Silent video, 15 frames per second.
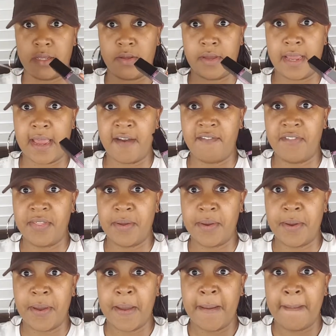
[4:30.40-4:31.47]
so I have the
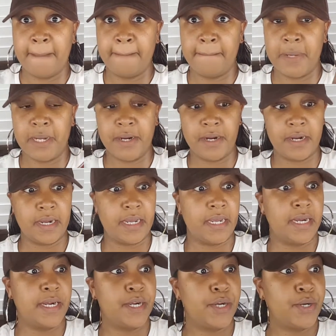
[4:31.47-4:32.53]
mirror
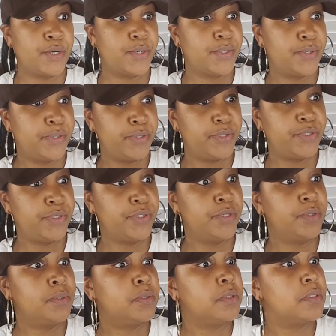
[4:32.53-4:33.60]
here. Oh
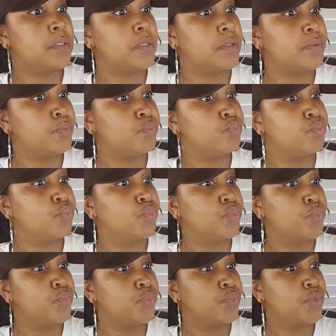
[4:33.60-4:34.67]
shoot.
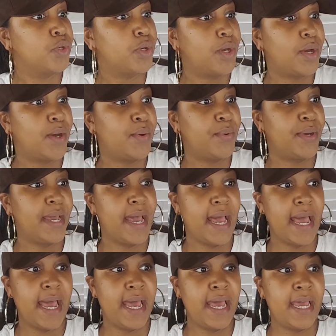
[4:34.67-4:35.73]

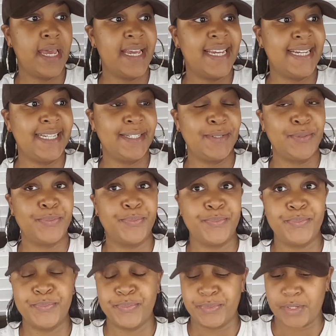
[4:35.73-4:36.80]
Okay,
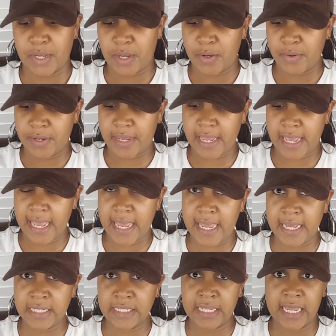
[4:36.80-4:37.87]
so
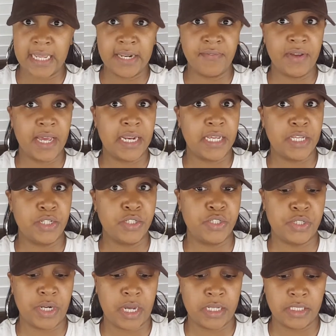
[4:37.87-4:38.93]
I ain't even gotta use
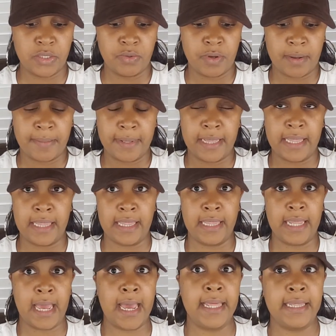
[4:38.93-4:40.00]
y'all to
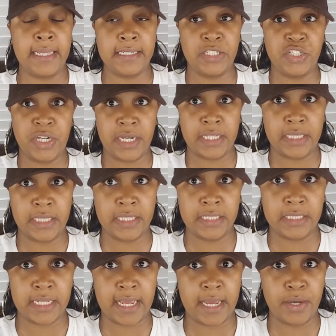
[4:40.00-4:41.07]
apply. Let's check
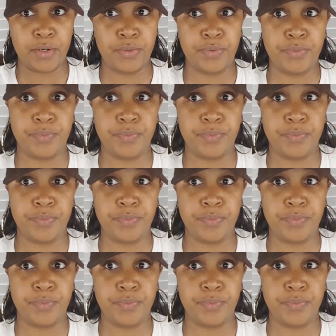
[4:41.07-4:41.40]
this out.